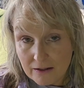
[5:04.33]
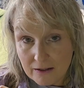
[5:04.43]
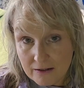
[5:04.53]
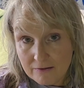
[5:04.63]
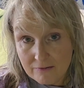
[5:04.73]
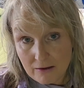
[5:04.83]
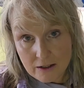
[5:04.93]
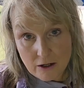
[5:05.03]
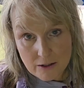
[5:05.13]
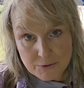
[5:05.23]
is
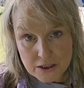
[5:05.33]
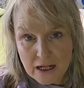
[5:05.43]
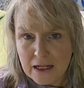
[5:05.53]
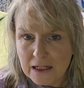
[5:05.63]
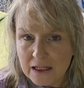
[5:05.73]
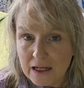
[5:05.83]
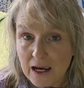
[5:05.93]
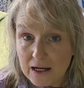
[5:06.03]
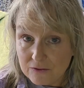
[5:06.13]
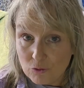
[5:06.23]
an option, and it
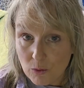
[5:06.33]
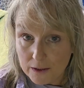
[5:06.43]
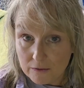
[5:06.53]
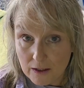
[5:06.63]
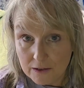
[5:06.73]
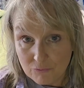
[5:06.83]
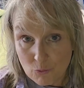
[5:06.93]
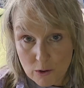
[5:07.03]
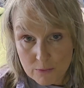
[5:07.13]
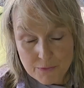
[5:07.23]
has quite a lot of
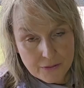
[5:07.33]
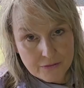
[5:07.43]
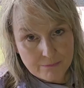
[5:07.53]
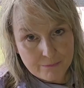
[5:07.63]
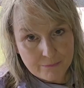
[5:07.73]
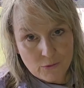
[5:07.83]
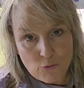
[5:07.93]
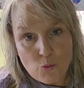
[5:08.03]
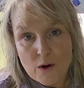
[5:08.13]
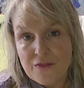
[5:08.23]
warmth
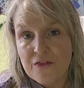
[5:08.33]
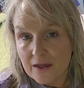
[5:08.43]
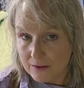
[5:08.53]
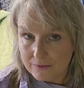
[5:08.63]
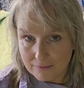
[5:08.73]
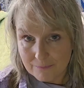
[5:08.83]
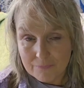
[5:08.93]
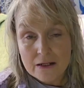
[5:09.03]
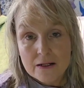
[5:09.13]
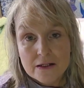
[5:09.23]
with it.
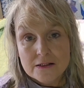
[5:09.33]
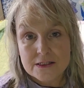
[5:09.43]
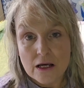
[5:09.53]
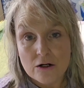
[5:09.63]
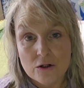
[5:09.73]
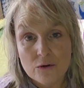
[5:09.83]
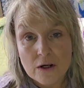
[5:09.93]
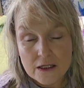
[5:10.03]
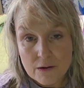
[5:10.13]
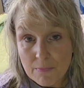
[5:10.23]
So
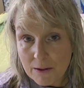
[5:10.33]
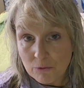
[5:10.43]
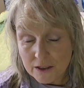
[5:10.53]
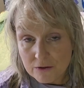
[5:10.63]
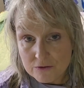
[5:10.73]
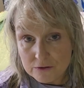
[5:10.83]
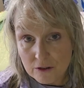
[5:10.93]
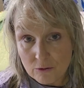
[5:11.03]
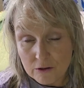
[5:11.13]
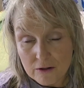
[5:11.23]
you might want to use a
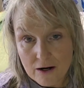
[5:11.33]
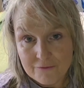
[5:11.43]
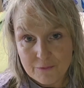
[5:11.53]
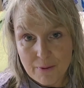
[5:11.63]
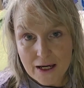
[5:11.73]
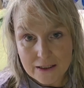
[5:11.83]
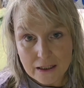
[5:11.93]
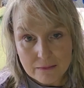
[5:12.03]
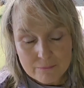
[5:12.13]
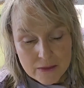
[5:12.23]
lower loft
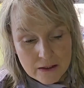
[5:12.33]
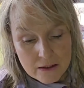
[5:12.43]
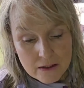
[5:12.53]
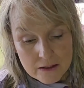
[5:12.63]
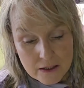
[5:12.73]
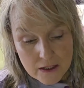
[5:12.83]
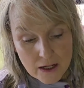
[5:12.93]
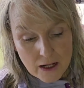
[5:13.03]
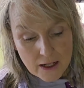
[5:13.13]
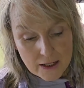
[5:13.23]
batting.
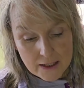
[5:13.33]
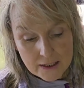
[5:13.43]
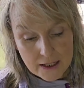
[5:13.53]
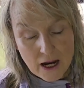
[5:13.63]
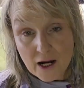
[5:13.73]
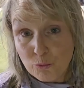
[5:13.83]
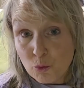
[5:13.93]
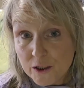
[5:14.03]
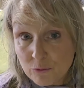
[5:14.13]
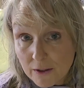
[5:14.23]
I
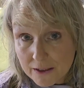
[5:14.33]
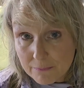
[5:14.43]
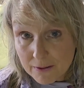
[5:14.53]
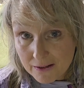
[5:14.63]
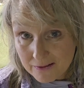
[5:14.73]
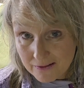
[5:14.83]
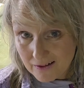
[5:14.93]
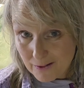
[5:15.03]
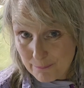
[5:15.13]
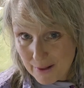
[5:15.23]
would recommend
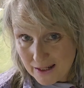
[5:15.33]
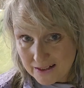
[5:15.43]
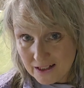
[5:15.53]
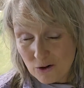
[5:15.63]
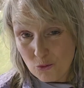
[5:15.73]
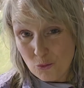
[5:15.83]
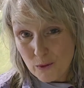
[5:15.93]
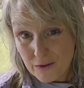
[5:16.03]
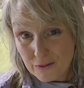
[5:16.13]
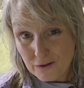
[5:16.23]
a batting
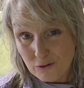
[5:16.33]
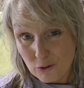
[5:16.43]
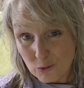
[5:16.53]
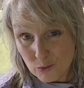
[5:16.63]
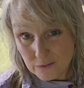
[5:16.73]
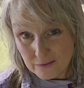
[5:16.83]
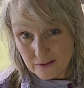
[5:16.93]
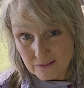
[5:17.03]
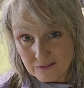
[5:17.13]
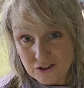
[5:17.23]
with your quilt
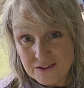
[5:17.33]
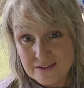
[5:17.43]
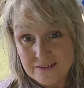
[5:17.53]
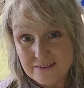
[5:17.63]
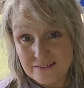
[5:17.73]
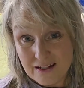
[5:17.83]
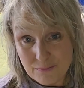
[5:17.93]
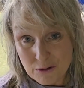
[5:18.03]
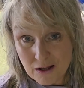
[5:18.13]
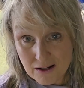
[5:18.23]
just to
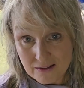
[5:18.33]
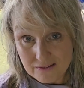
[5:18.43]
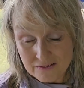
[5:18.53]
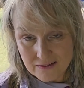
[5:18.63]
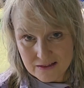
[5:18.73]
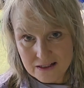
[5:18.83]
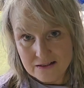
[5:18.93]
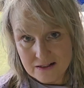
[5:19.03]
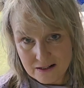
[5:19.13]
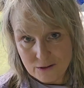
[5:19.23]
stabilize the
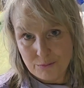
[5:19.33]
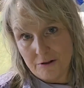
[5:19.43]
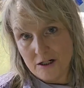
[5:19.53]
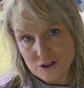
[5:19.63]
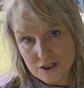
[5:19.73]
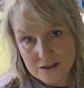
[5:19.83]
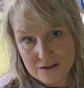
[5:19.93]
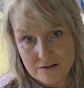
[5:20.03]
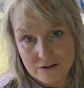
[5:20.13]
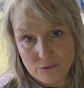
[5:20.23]
entire project
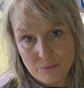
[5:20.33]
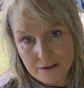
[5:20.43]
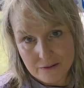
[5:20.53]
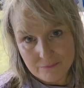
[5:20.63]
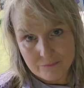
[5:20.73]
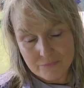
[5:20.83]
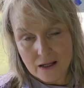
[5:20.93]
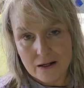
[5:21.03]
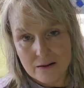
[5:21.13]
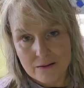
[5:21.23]
a little bit,
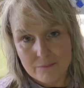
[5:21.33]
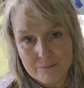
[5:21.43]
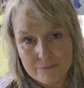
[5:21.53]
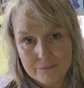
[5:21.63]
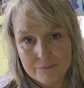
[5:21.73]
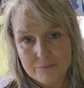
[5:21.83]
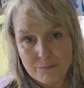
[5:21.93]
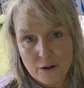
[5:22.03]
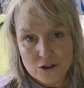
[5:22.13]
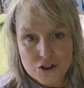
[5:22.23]

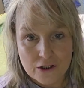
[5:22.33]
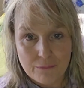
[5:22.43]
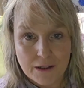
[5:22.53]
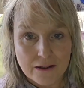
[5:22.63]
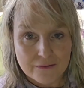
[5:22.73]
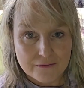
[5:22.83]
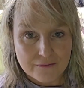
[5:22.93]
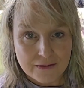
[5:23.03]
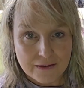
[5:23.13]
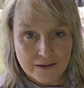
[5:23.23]
partially because
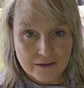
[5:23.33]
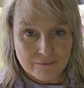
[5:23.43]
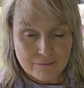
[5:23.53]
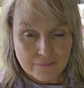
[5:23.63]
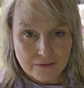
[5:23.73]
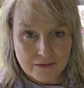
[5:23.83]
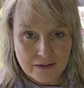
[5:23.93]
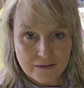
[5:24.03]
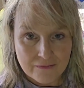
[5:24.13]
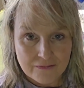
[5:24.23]
of the
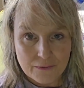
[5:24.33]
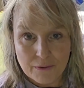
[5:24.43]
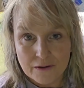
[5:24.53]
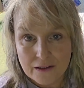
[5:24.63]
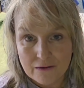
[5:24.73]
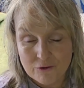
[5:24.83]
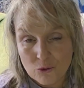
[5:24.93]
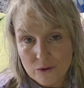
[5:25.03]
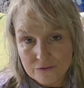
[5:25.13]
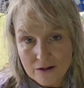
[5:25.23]
stability of your
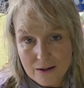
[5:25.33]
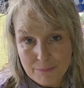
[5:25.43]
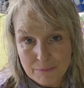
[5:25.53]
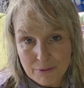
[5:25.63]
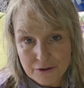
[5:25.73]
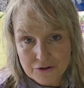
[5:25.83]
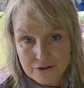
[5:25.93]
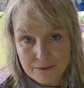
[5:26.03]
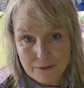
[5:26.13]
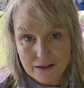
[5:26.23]
quilt top, and
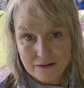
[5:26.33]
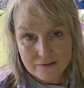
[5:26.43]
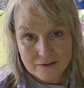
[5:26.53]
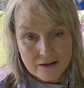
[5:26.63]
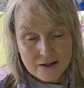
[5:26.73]
partially because